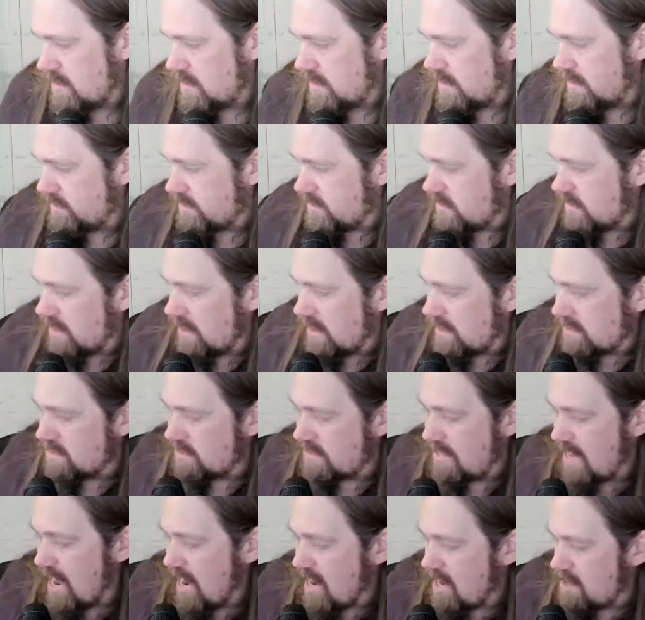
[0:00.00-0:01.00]
I've still got a
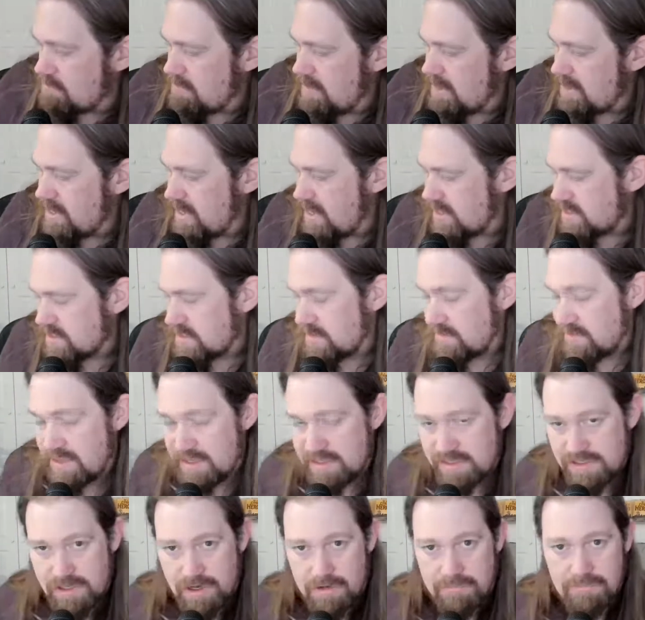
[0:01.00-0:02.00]
stack on my desk of
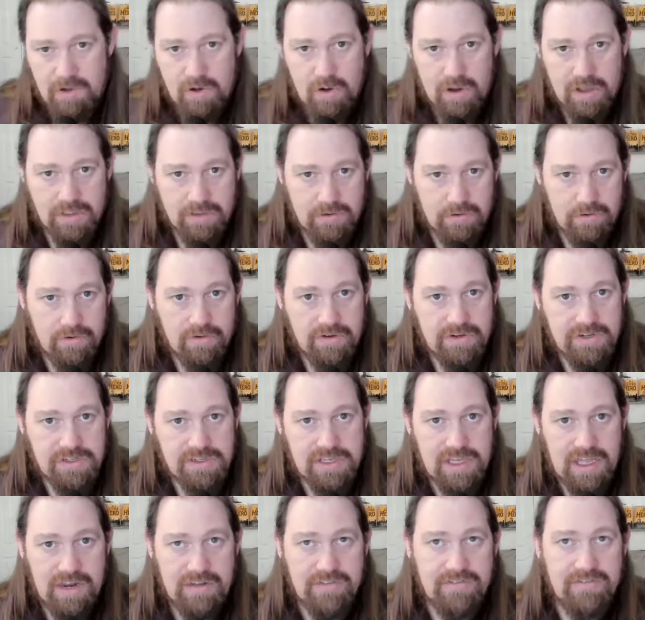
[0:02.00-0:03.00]
things that I'm going through and
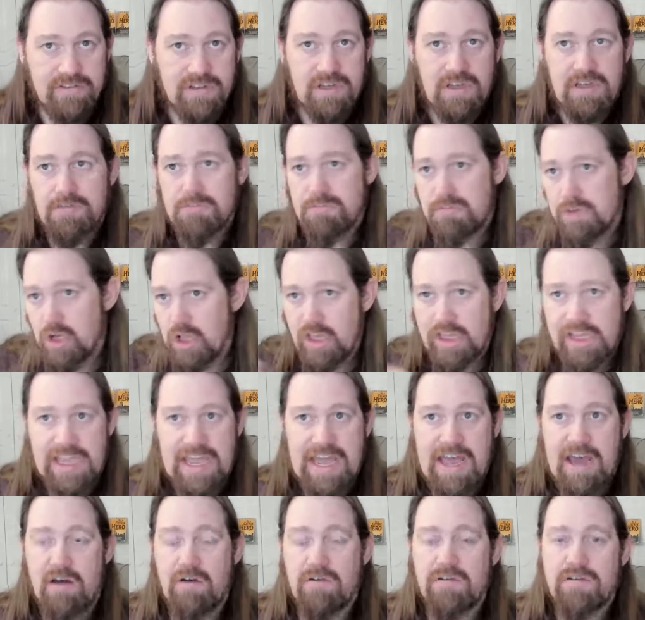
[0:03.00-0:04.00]
just kind of
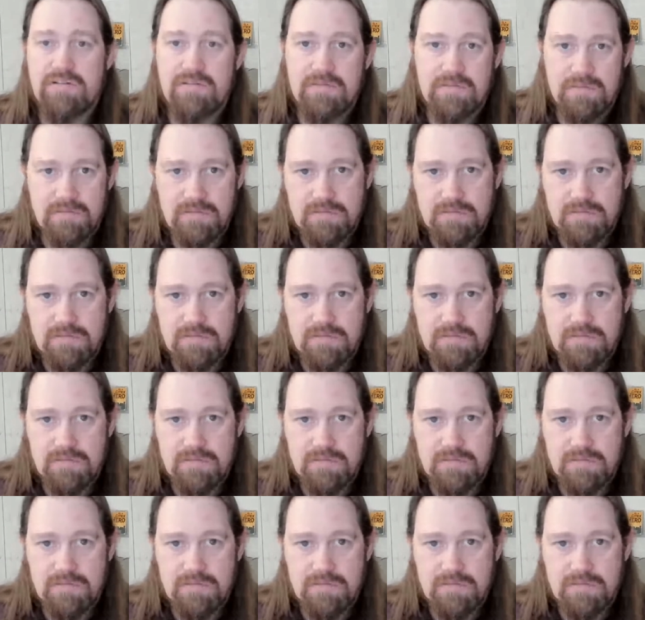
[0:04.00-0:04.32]
pulling out